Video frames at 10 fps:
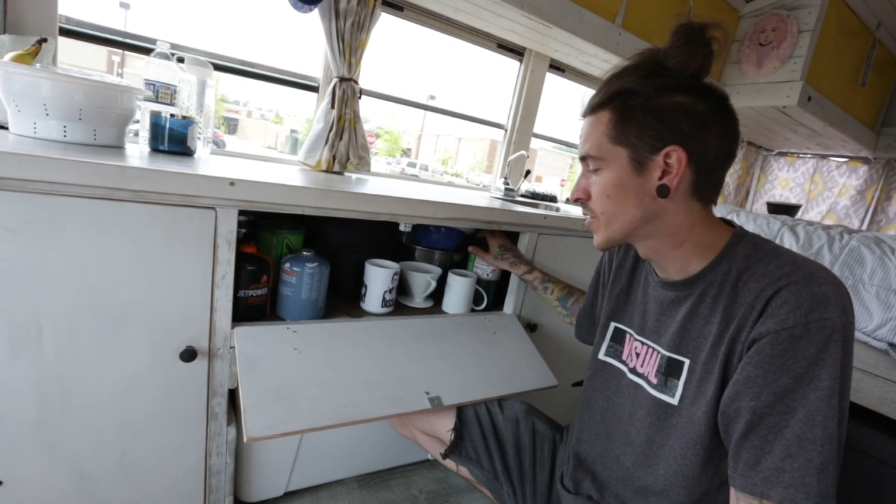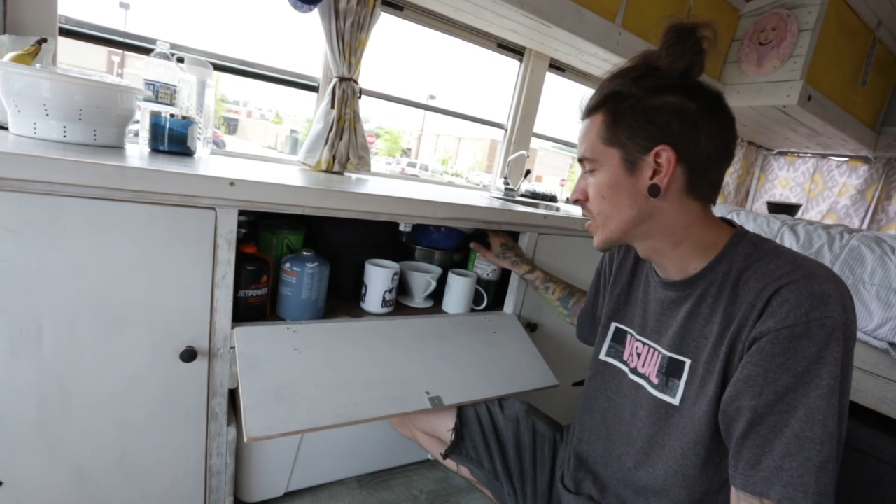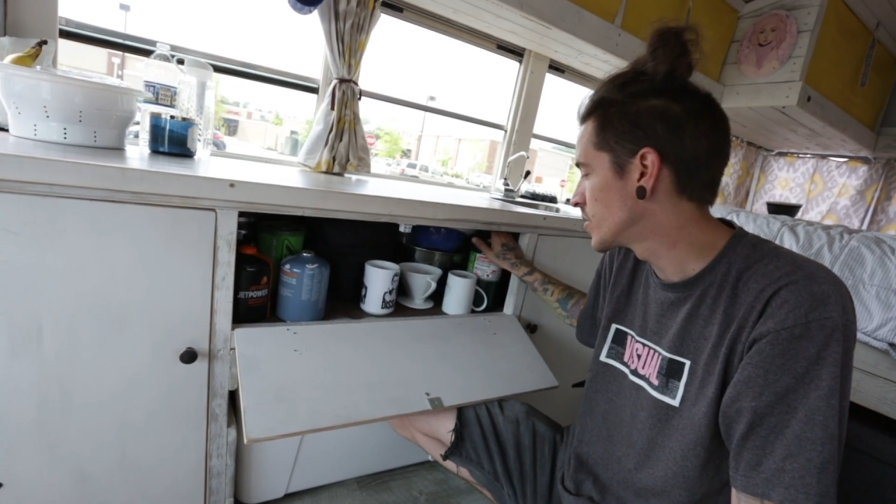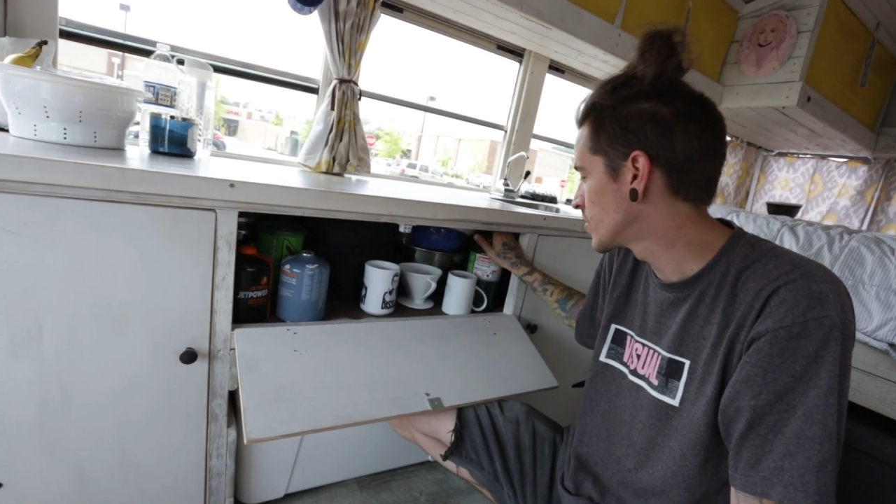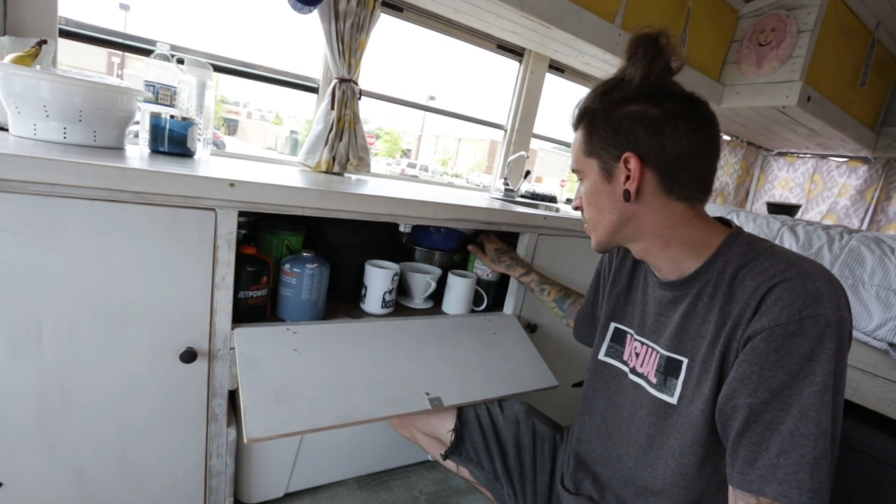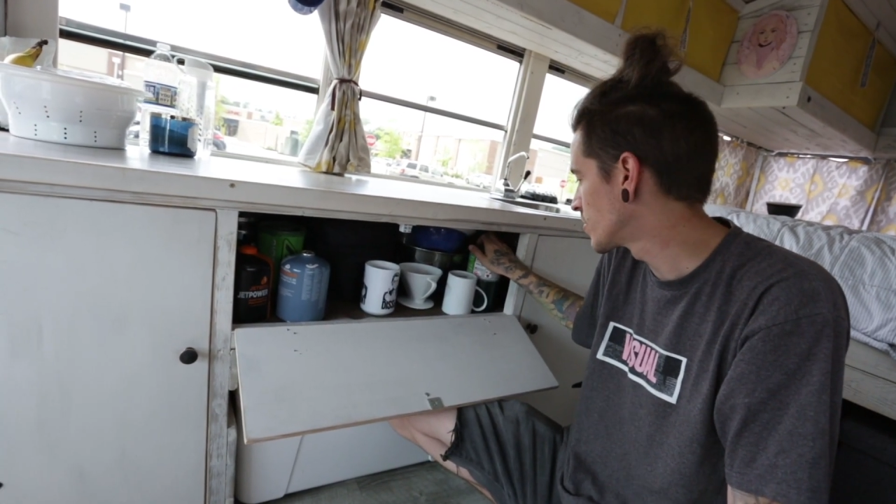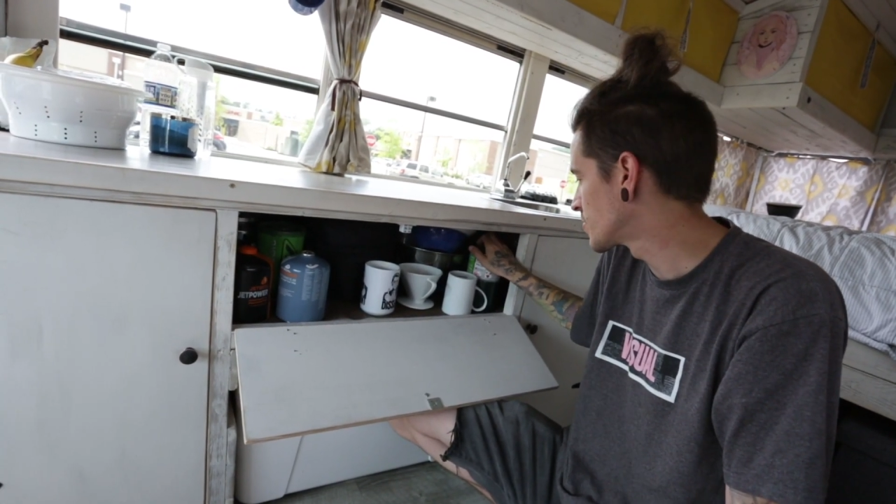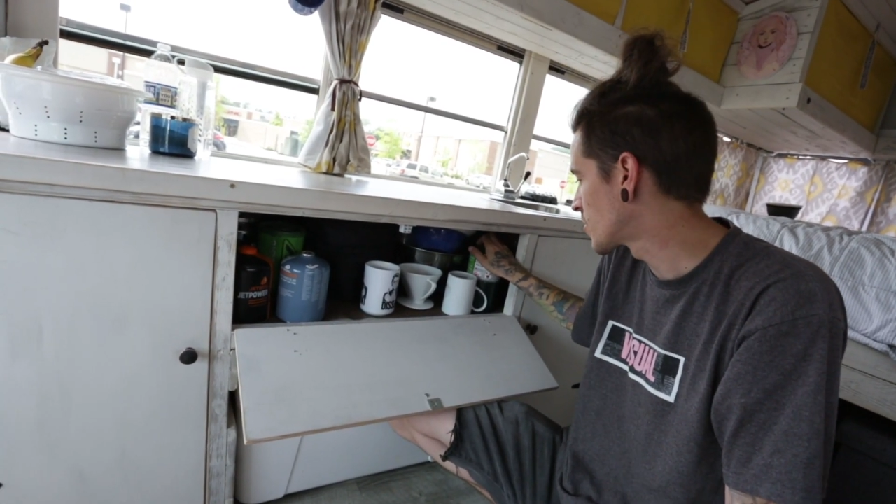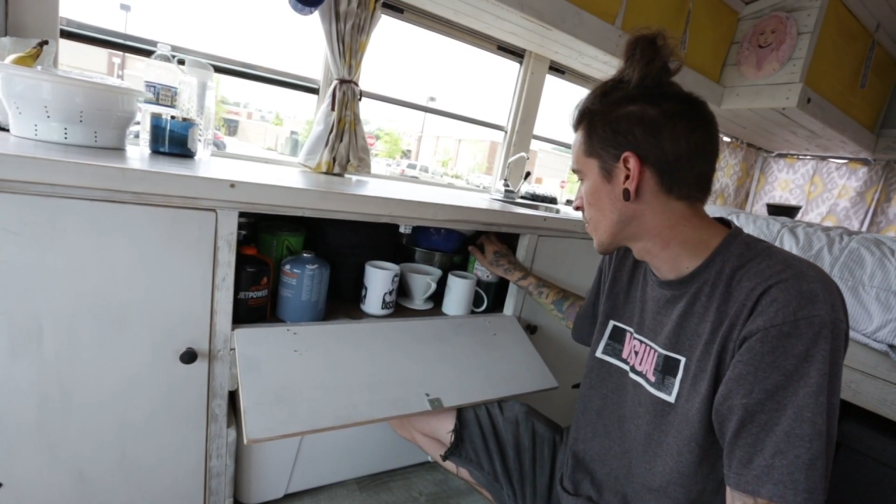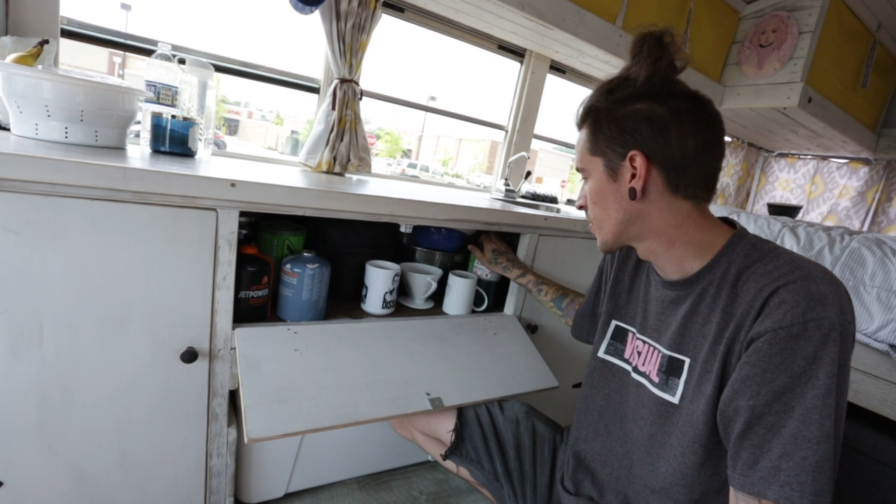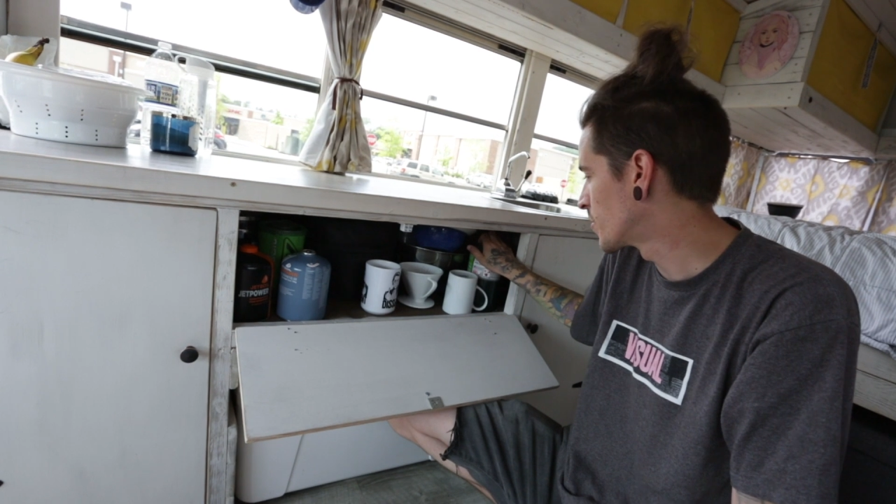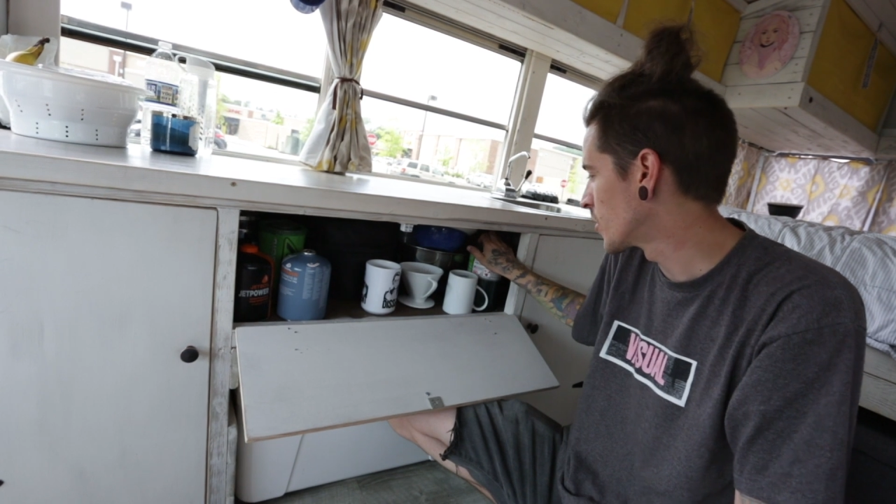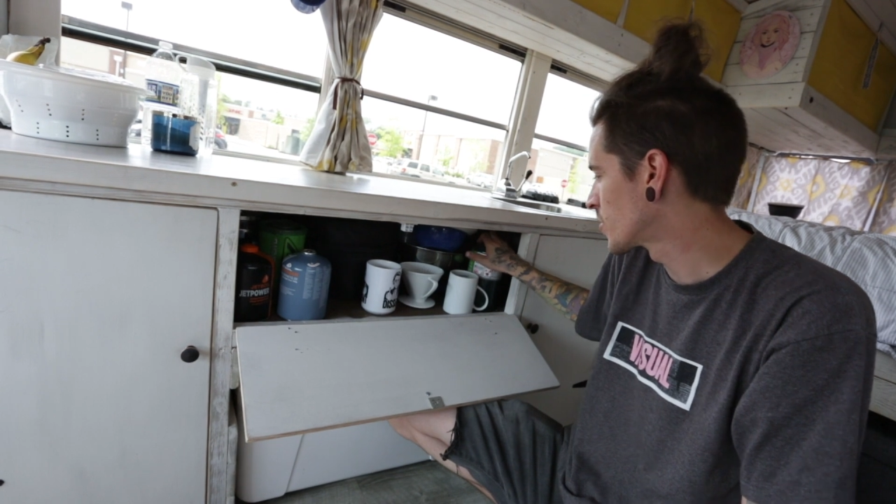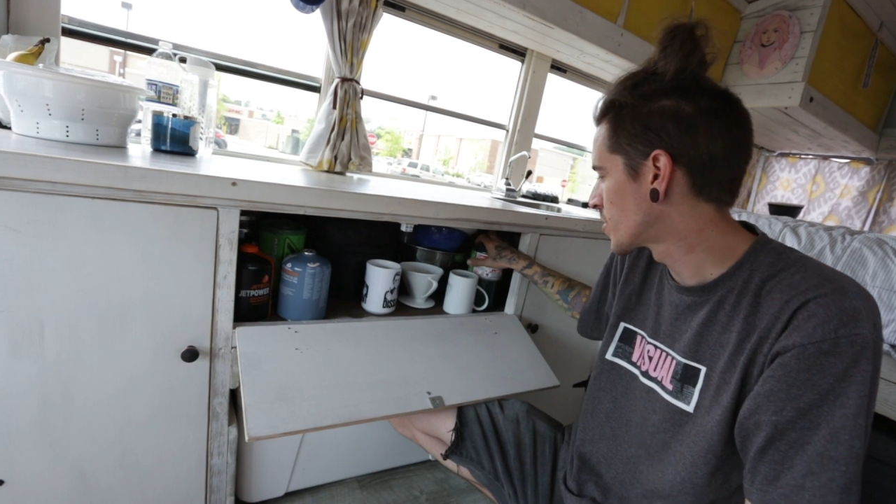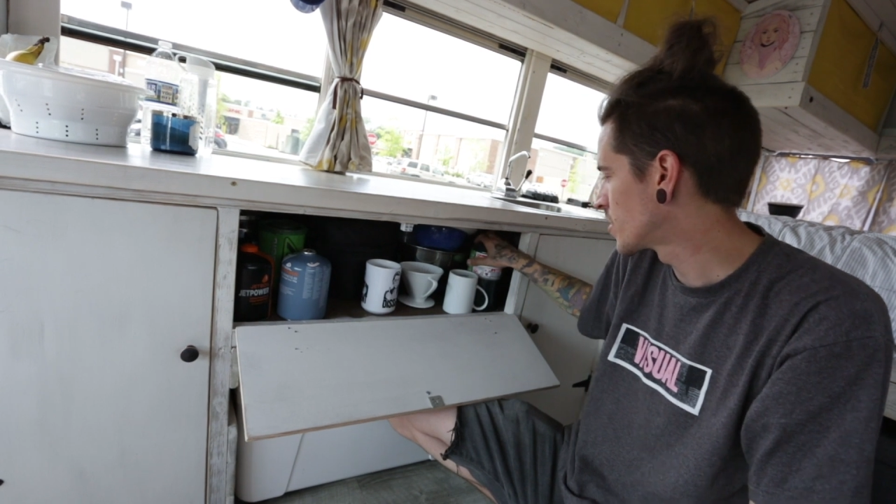those go for
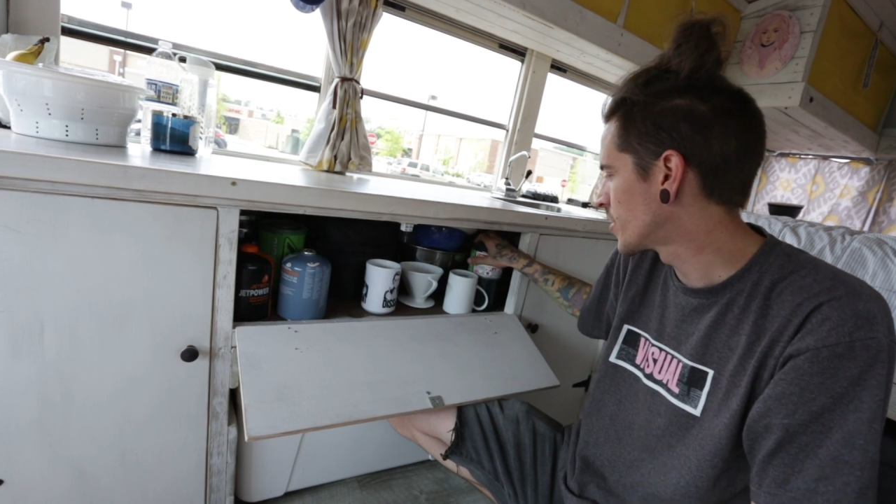both,